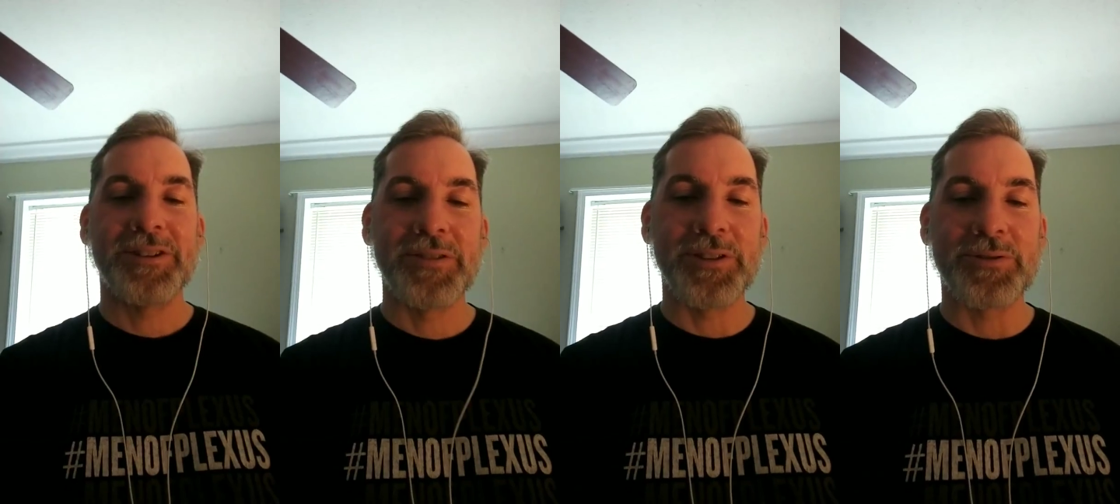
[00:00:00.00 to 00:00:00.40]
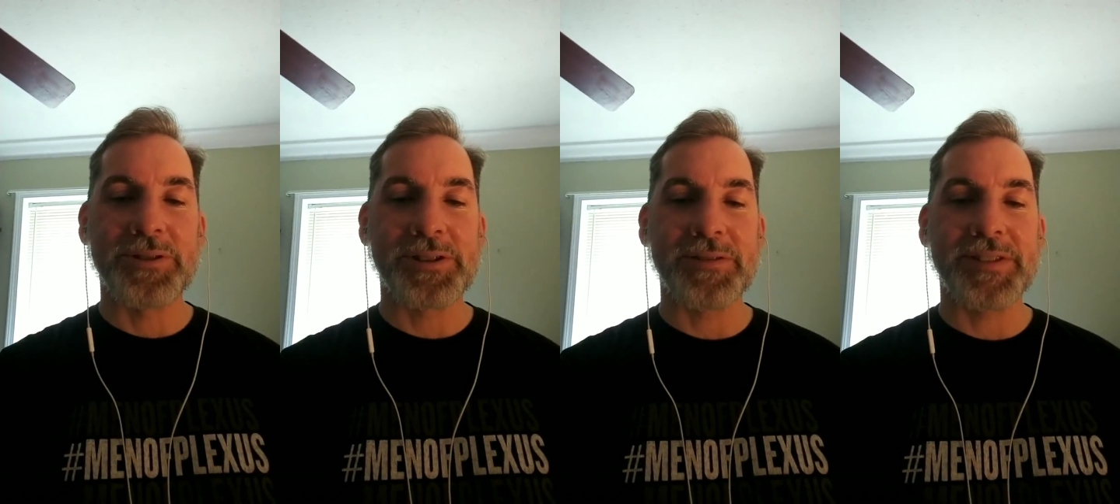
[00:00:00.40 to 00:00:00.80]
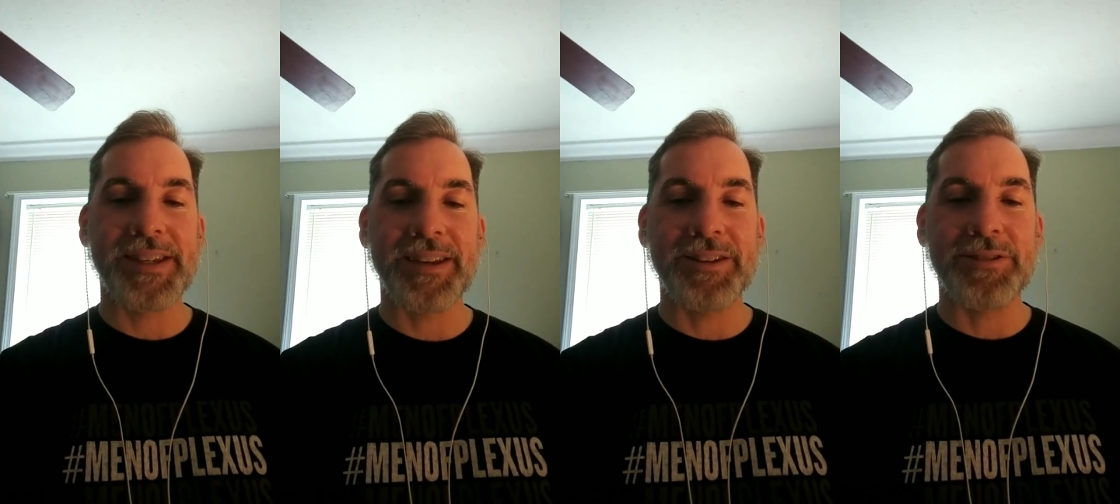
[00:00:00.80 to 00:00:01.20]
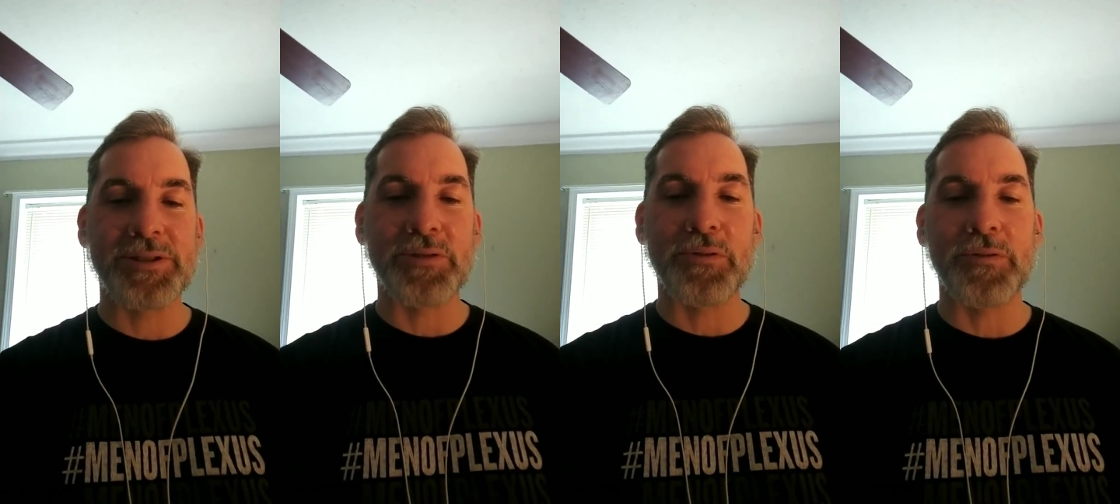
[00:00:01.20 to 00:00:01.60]
over the course of 10
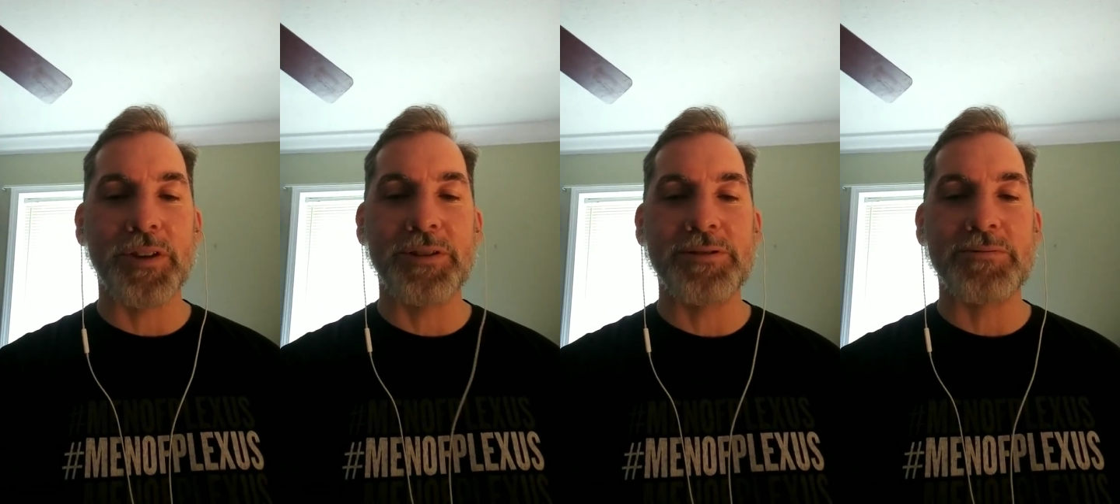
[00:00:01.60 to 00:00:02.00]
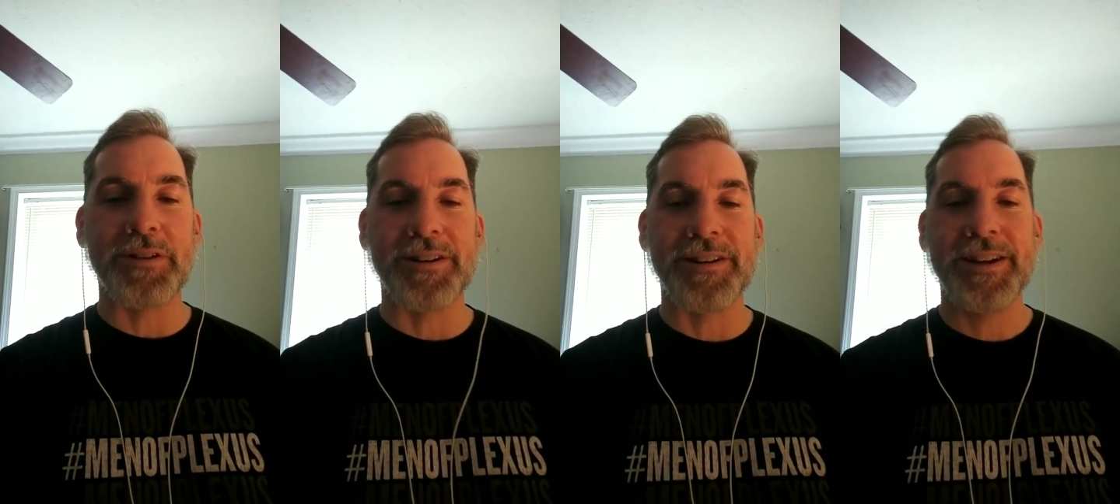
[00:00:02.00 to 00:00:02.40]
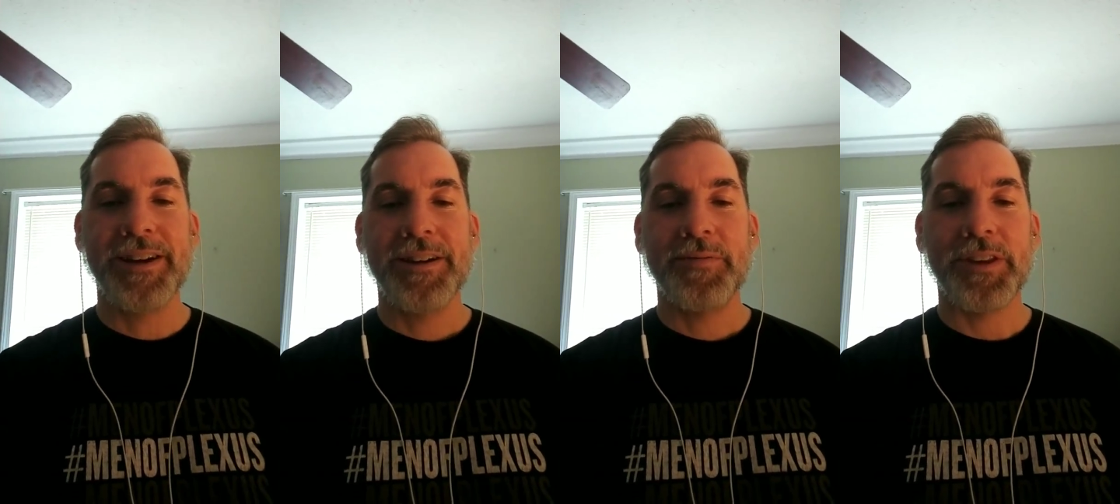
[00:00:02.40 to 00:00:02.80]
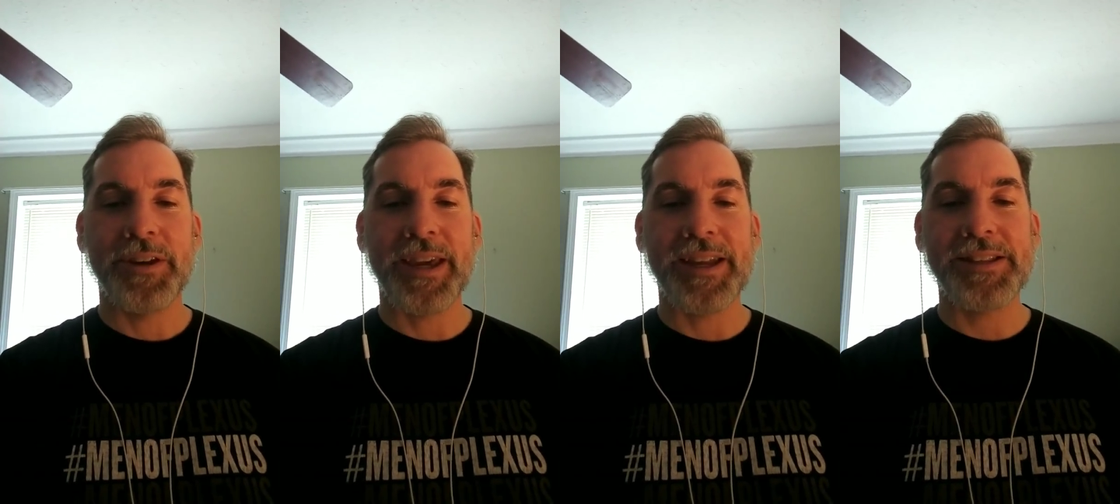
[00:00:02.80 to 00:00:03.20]
years of review where you
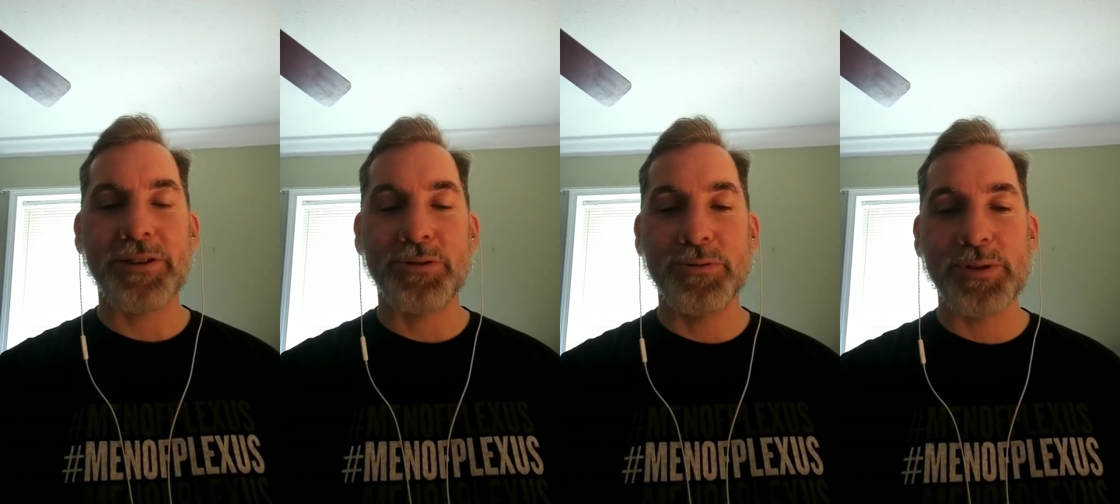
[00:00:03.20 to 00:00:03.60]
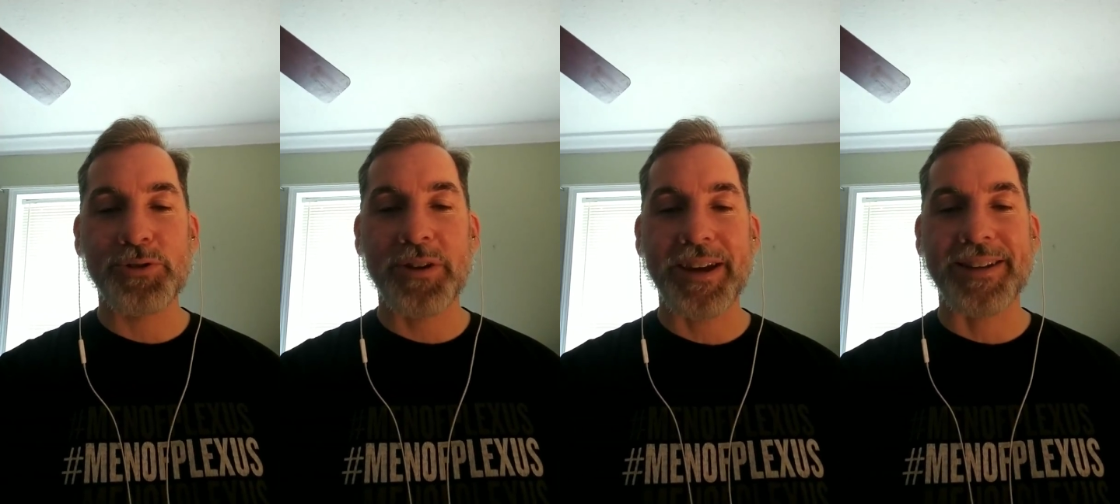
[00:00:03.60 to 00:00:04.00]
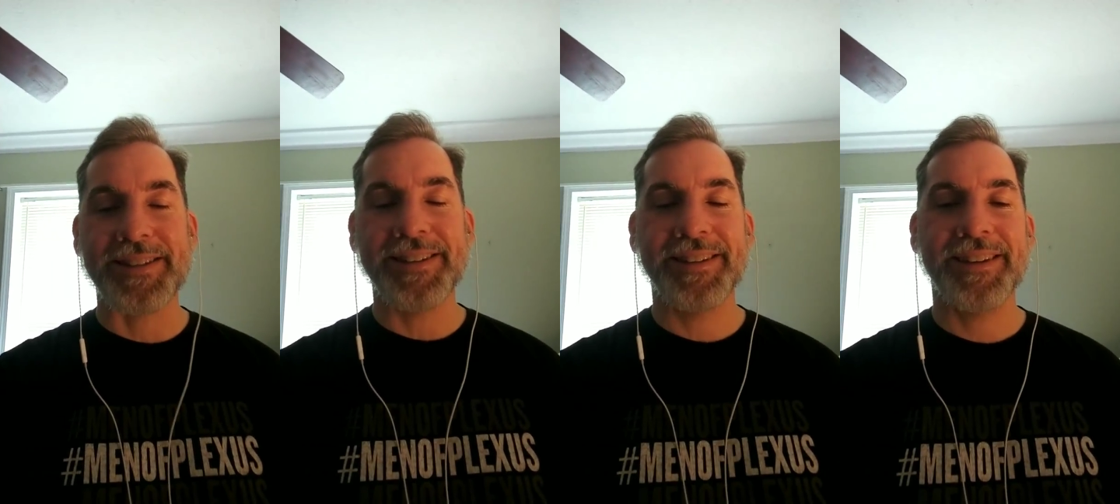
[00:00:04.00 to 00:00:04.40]
can't tell who was trained.